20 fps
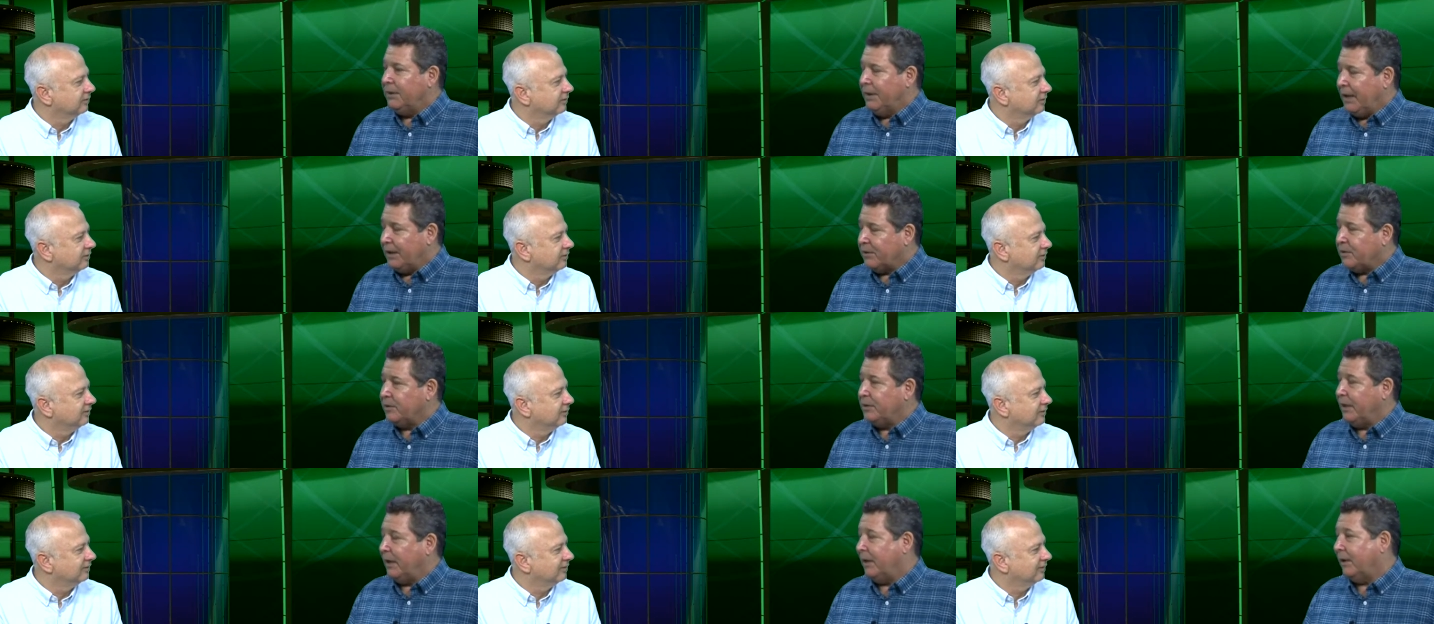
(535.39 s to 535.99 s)

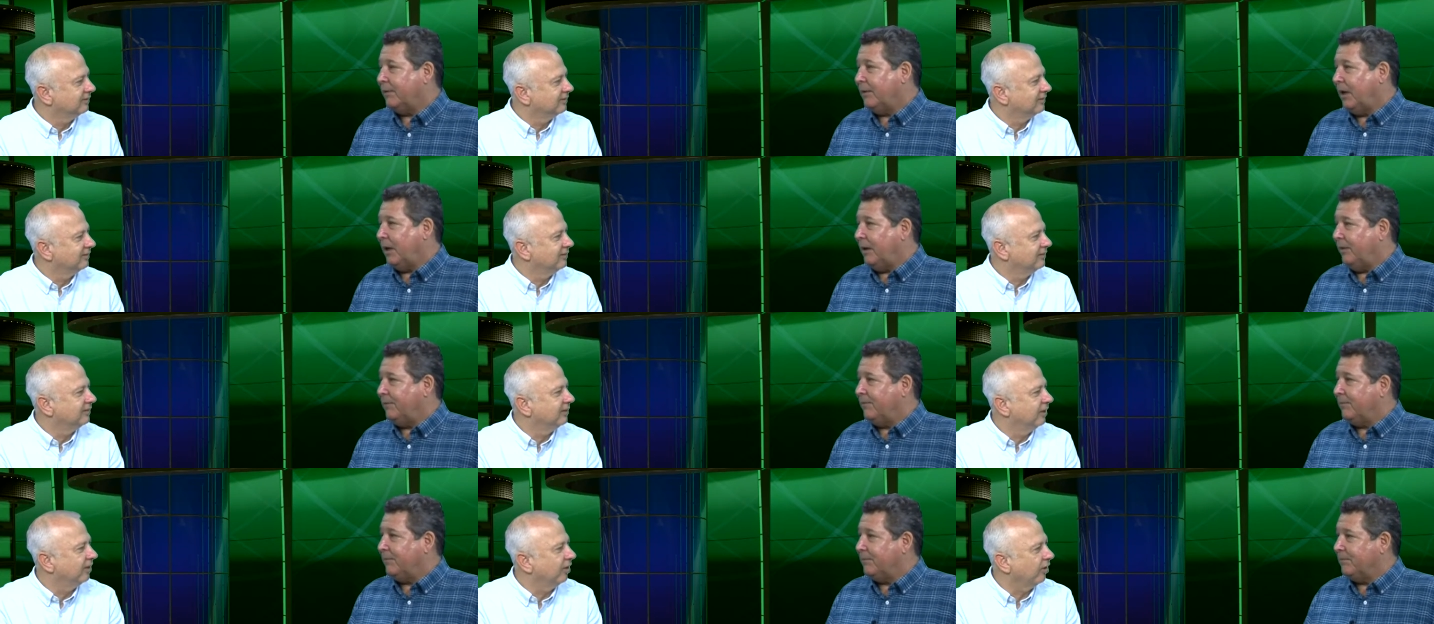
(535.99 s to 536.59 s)
Speaker 1: That's yeah.
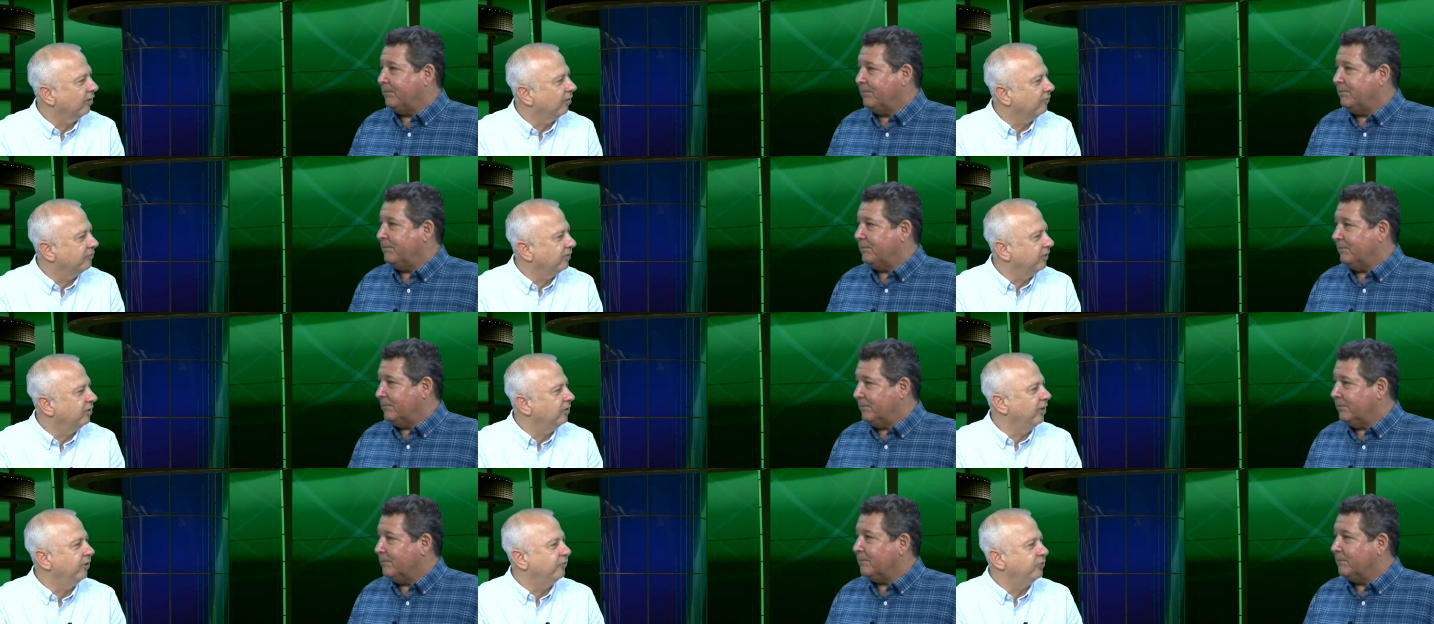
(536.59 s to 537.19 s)
I've you know
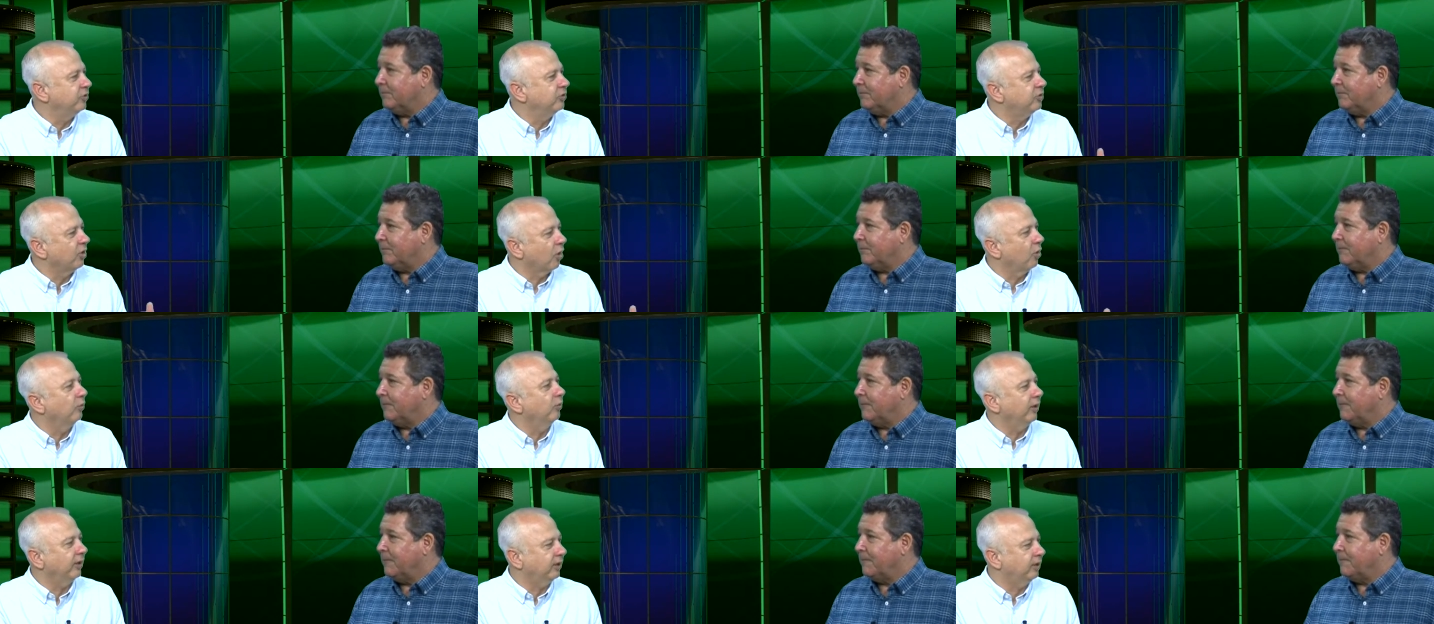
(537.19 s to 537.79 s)
if if you
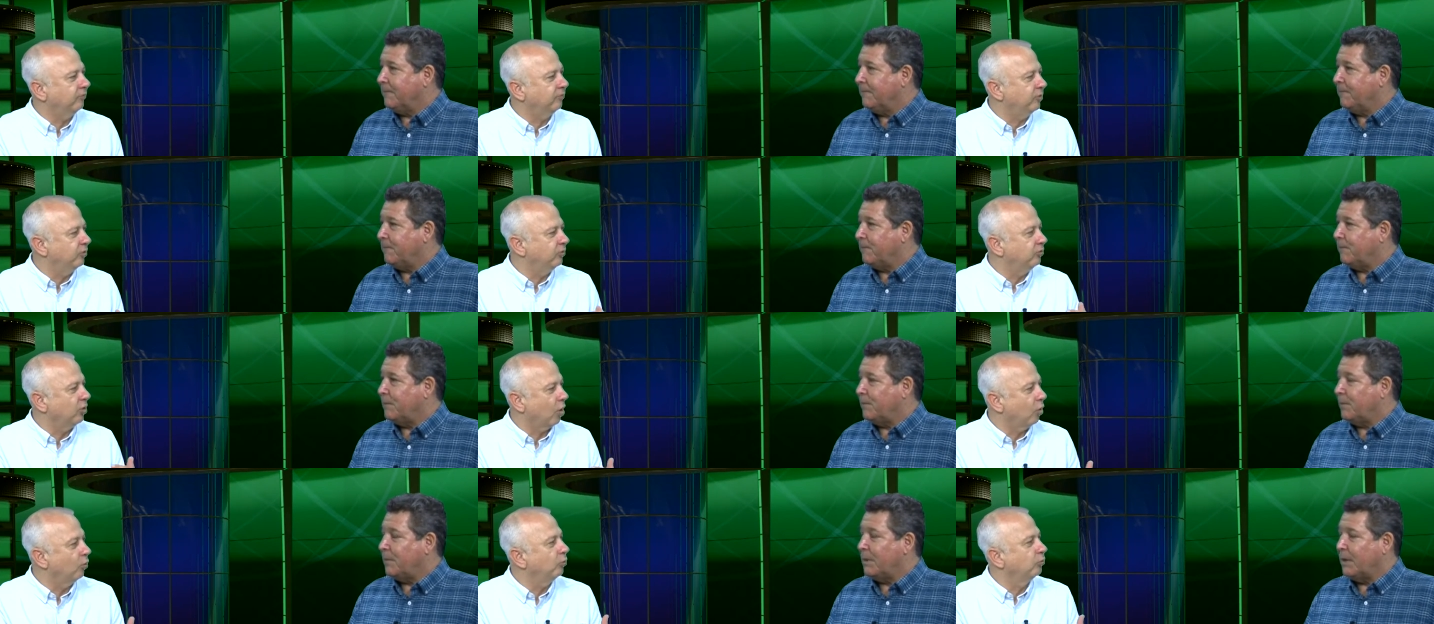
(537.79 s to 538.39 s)
don't like if you
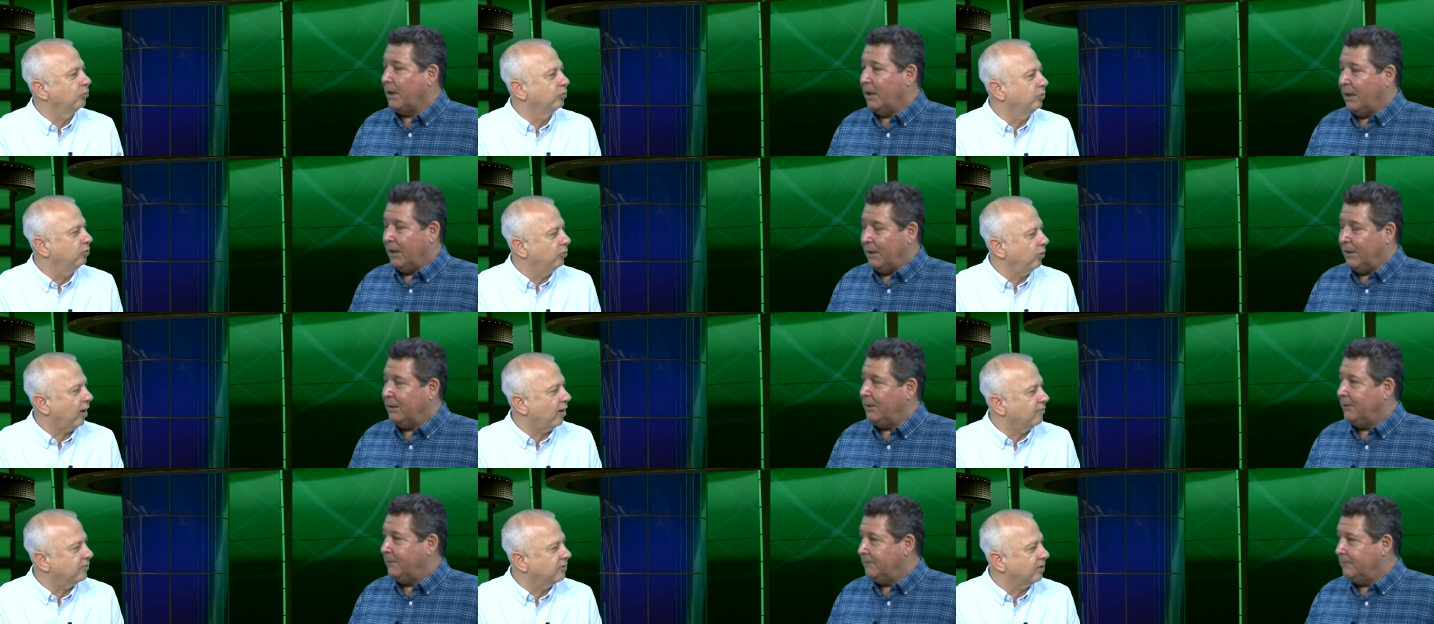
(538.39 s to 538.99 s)
don't
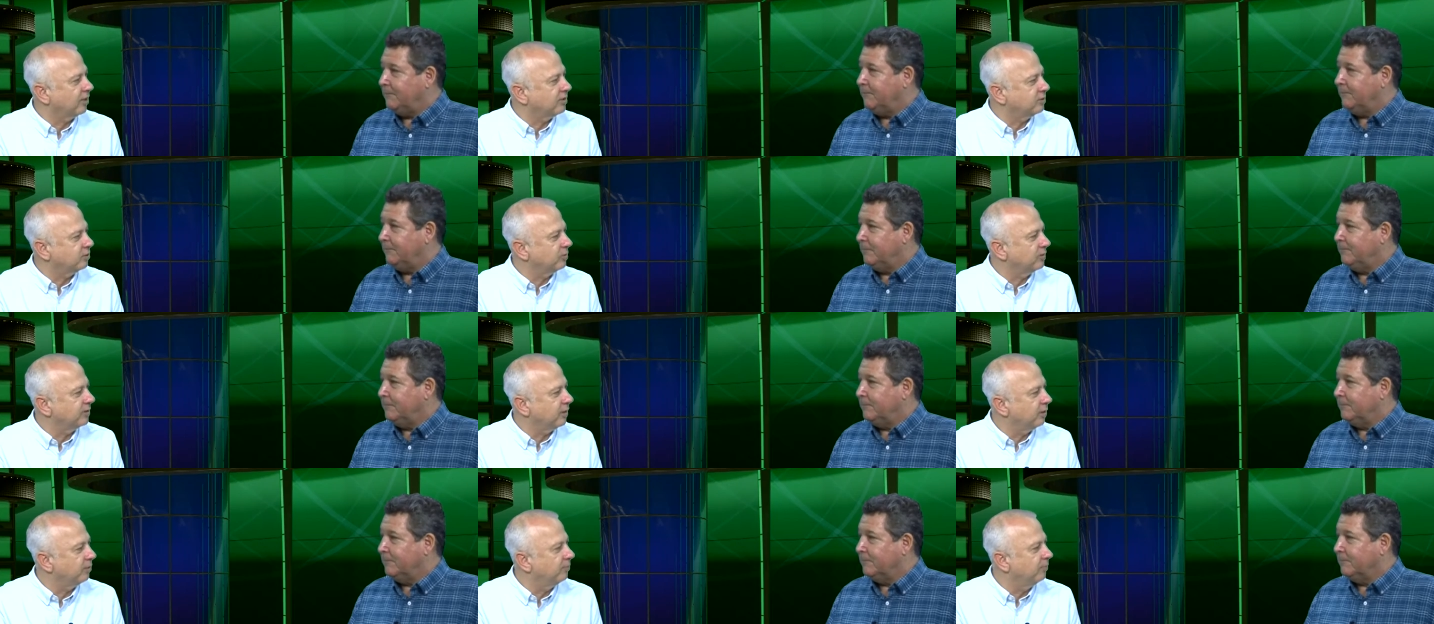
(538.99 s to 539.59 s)
do uh, advertising
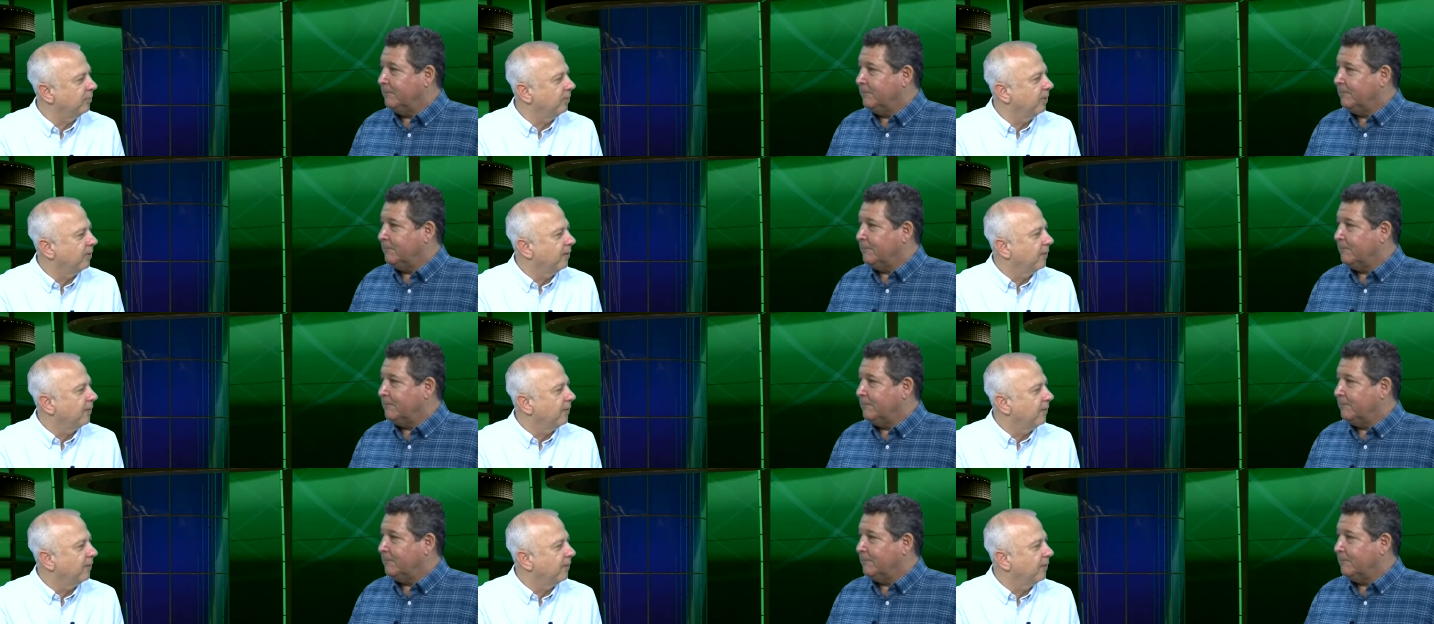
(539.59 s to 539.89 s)
with them,